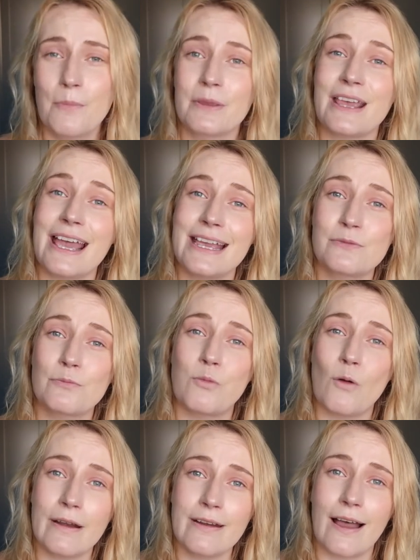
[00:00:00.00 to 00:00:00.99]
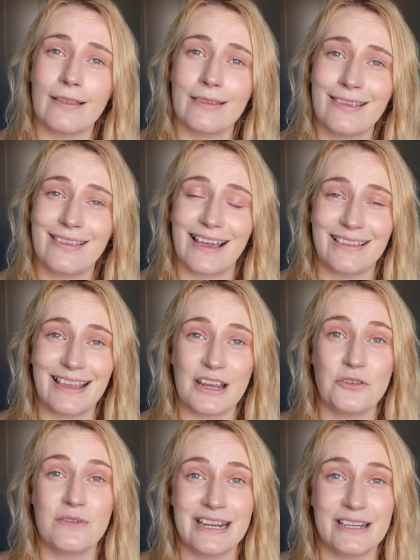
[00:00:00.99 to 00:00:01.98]
But there is one other thing that
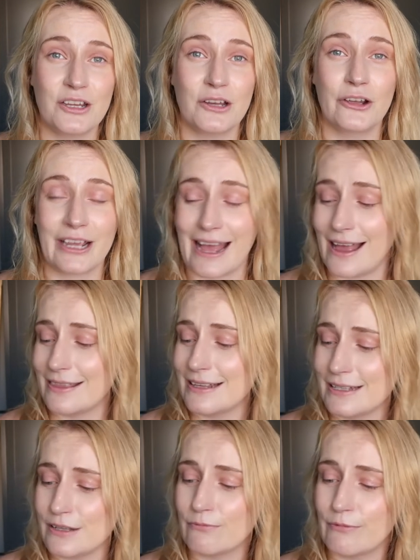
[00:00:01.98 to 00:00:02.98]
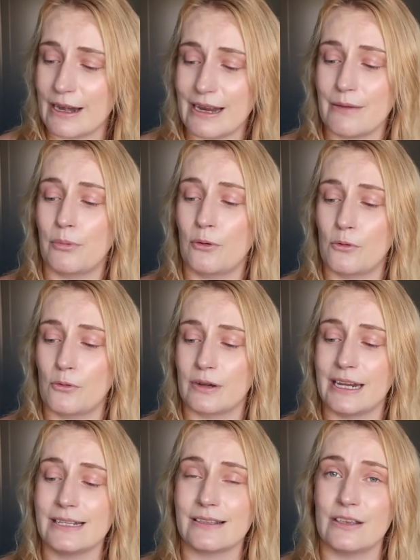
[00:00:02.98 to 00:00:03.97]
you need to look at, and this is really
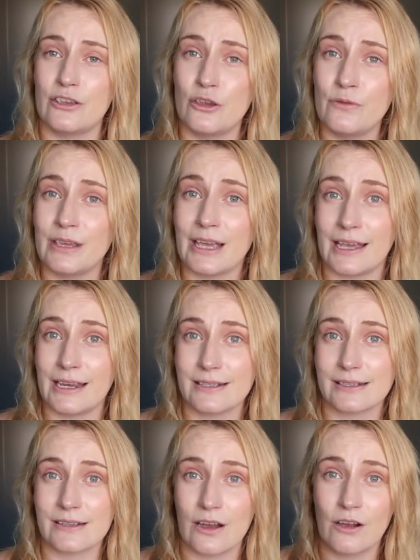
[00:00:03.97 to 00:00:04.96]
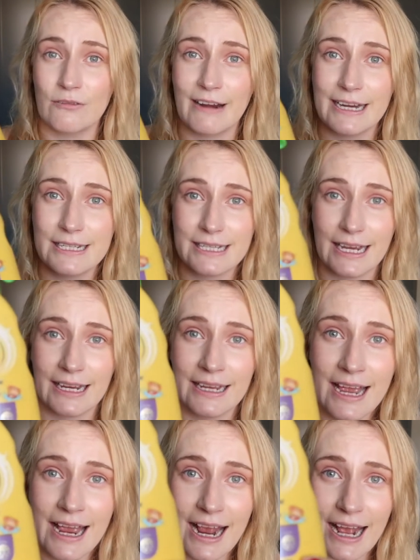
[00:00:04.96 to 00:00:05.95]
important, it's the UVA star
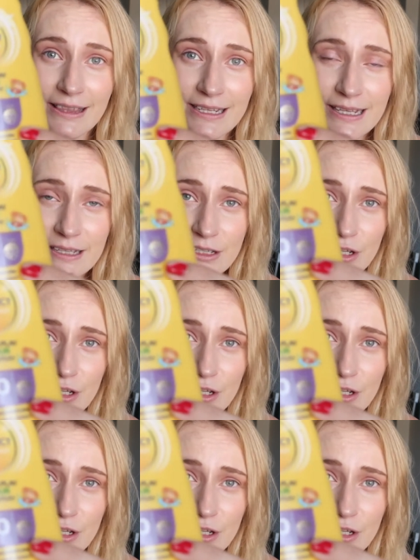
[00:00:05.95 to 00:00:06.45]
rating. And this is